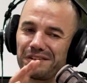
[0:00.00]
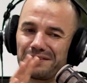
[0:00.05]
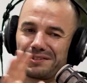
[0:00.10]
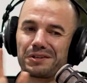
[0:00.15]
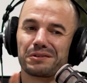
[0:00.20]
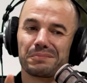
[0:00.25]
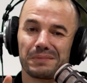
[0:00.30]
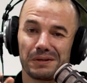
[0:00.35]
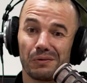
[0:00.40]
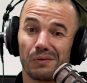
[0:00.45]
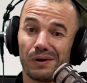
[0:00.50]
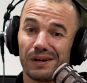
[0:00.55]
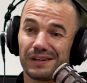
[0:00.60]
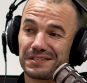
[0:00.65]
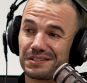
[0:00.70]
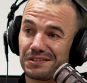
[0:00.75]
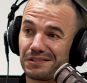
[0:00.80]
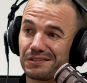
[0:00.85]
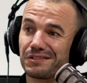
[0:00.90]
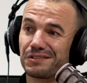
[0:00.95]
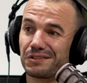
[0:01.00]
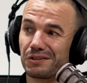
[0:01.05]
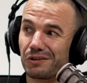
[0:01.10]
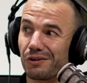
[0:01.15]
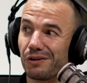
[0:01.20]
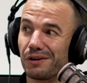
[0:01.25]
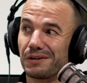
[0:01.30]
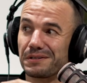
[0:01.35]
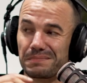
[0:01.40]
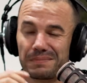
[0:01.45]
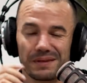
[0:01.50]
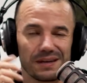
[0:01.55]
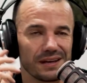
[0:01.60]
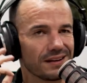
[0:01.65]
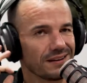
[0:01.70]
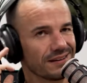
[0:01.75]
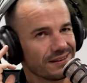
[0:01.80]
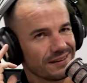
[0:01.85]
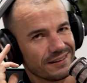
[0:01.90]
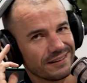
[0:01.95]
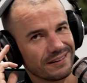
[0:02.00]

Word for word: it took me a while to, to grasp that,